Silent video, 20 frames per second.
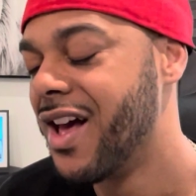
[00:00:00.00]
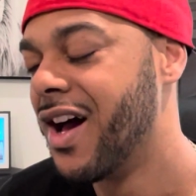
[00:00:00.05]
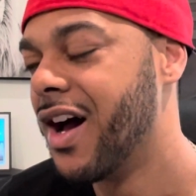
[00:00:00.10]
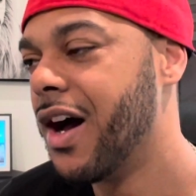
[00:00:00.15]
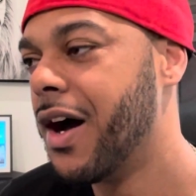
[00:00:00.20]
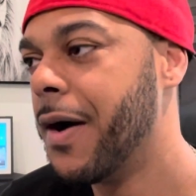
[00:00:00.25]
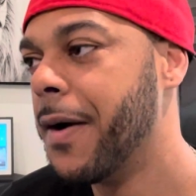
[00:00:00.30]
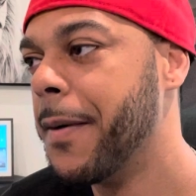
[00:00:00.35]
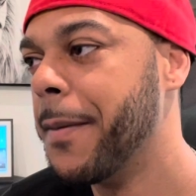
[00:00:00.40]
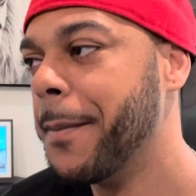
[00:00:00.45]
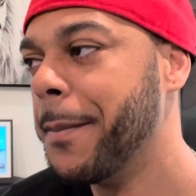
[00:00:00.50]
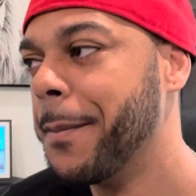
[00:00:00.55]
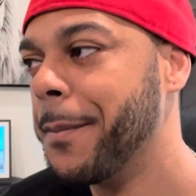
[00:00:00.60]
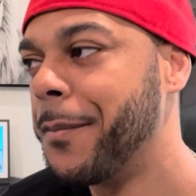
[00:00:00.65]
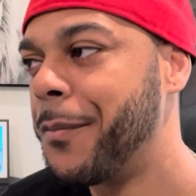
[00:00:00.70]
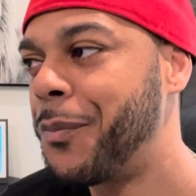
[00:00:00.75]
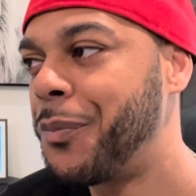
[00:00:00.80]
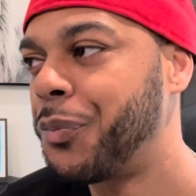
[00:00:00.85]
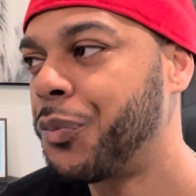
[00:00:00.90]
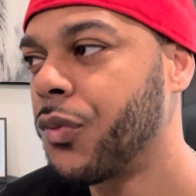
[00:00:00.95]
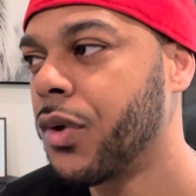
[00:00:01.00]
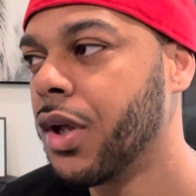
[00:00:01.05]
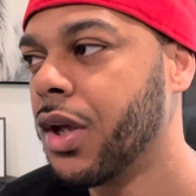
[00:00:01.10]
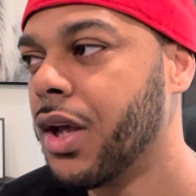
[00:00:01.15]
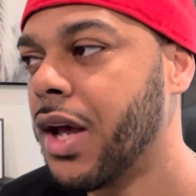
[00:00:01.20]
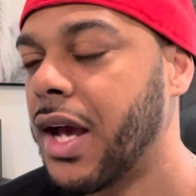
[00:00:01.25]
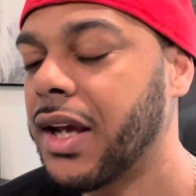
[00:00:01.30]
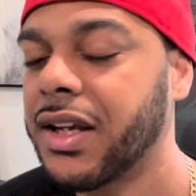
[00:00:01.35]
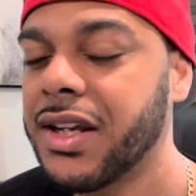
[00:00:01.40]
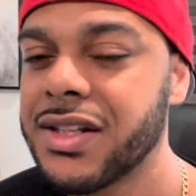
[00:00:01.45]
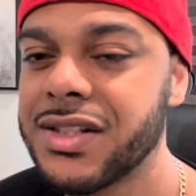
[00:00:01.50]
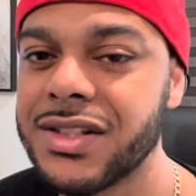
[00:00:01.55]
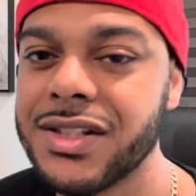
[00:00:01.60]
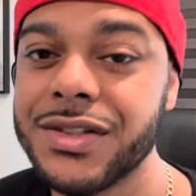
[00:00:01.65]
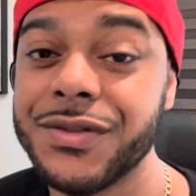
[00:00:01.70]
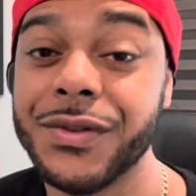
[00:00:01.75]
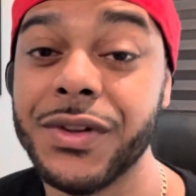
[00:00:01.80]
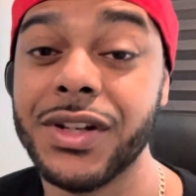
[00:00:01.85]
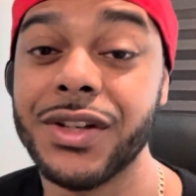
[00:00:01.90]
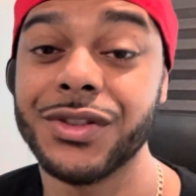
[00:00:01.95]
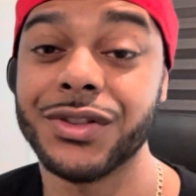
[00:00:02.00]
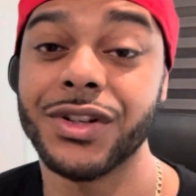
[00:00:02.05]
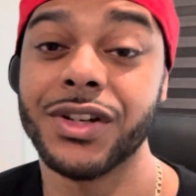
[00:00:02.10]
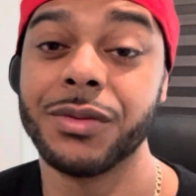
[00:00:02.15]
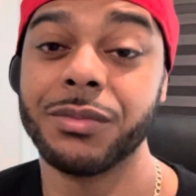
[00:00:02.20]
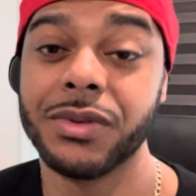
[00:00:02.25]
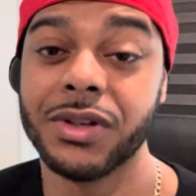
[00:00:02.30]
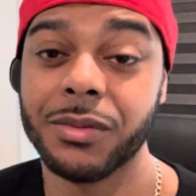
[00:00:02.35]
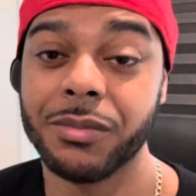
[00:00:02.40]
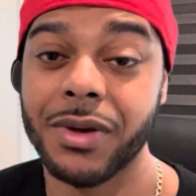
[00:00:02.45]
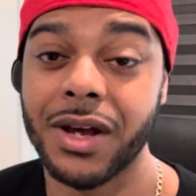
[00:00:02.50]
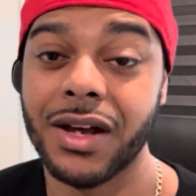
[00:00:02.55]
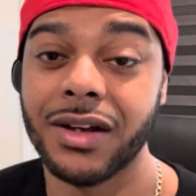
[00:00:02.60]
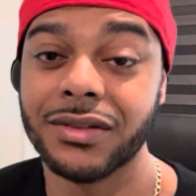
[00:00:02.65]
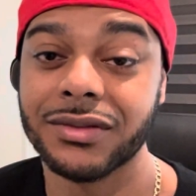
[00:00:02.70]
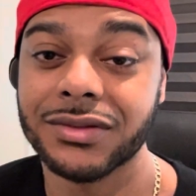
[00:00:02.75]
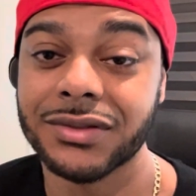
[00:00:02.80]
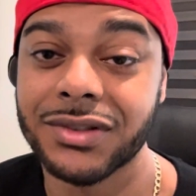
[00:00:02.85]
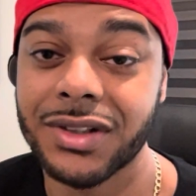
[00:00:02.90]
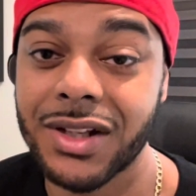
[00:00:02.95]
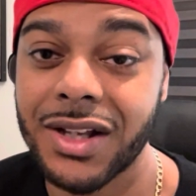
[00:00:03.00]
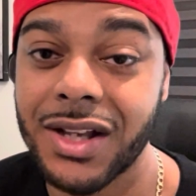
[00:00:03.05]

I guess this video is going to be about